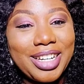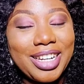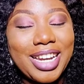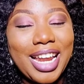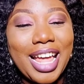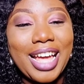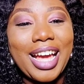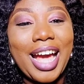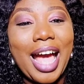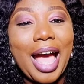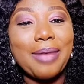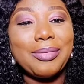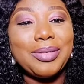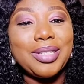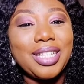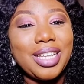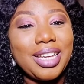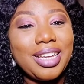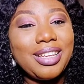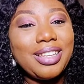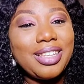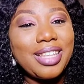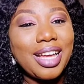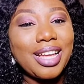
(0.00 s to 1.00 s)
then there
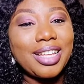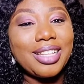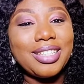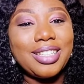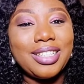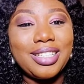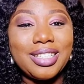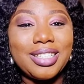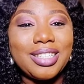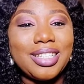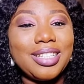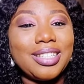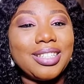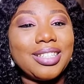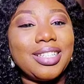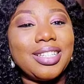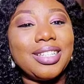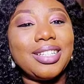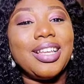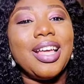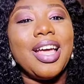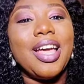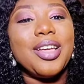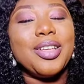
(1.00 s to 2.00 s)
just might be
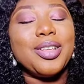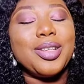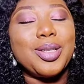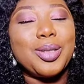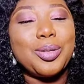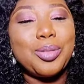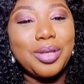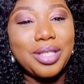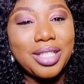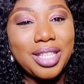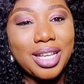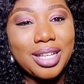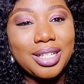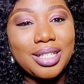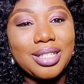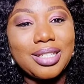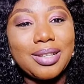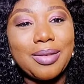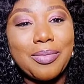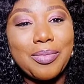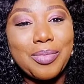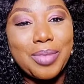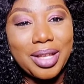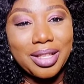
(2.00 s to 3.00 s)
conversations like this that
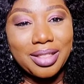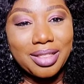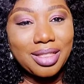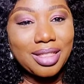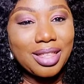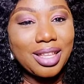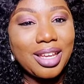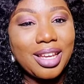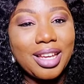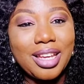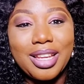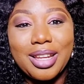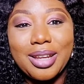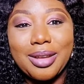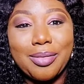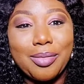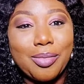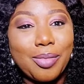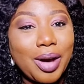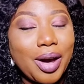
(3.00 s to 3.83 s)
we're about to have.